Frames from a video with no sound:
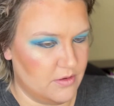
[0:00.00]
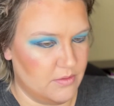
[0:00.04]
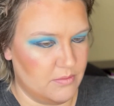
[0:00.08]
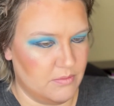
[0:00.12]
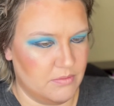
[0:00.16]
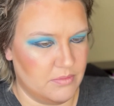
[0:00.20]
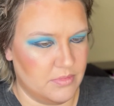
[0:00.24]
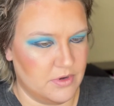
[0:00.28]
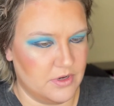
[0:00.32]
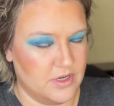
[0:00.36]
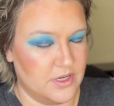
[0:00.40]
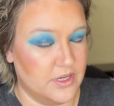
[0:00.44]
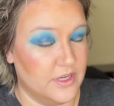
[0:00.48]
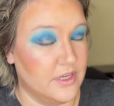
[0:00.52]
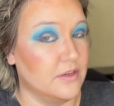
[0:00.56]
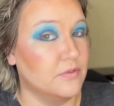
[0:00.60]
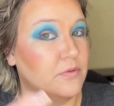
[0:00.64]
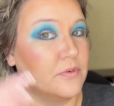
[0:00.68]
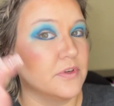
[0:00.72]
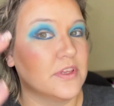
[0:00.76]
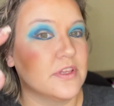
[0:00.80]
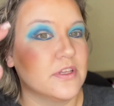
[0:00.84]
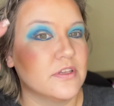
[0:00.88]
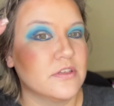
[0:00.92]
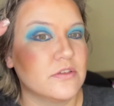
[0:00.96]
but
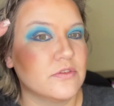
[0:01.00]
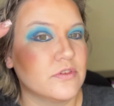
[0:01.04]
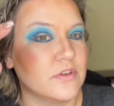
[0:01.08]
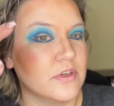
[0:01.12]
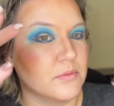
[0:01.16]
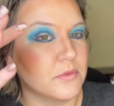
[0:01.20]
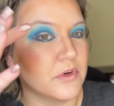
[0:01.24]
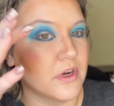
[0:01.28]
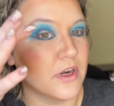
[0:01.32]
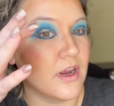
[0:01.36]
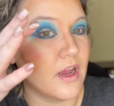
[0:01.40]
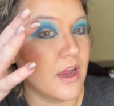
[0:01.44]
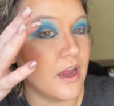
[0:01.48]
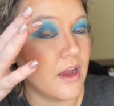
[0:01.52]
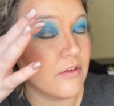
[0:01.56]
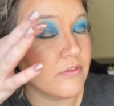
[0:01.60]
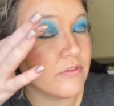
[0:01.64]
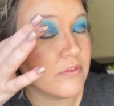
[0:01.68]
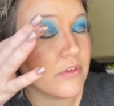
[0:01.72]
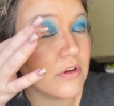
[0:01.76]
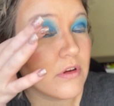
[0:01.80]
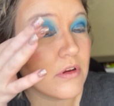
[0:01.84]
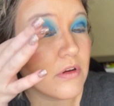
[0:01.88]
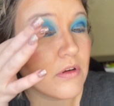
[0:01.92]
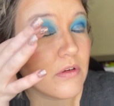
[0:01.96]
with this one I'm gonna have
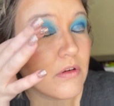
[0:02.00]
to.